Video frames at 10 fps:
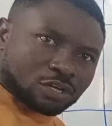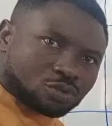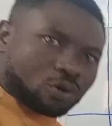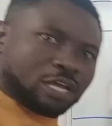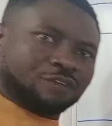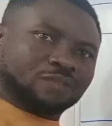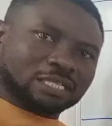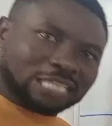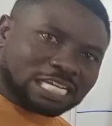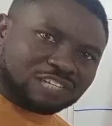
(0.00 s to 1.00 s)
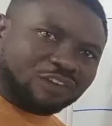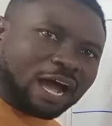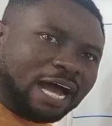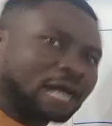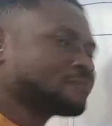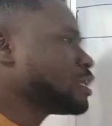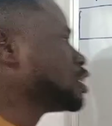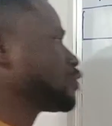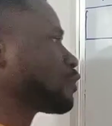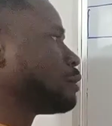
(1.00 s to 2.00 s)
So if the transfer
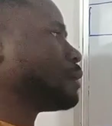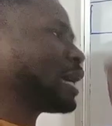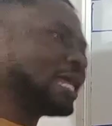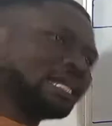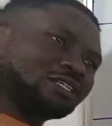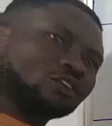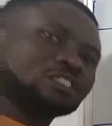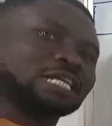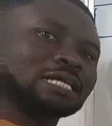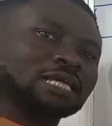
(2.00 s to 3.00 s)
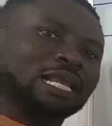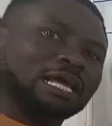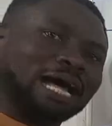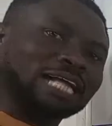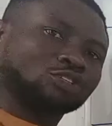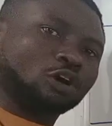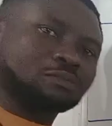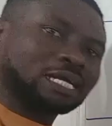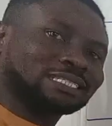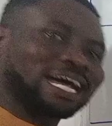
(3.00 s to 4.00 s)
is from electrons and
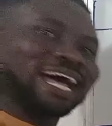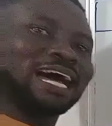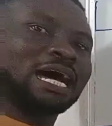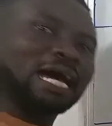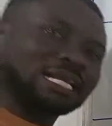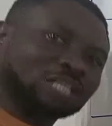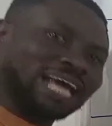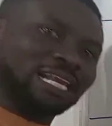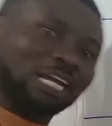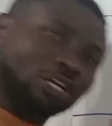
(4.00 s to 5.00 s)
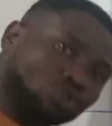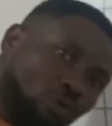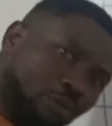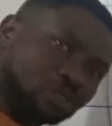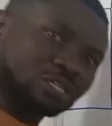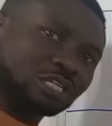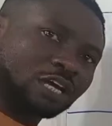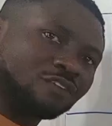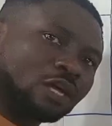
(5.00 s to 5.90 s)
atoms that are highly electropositive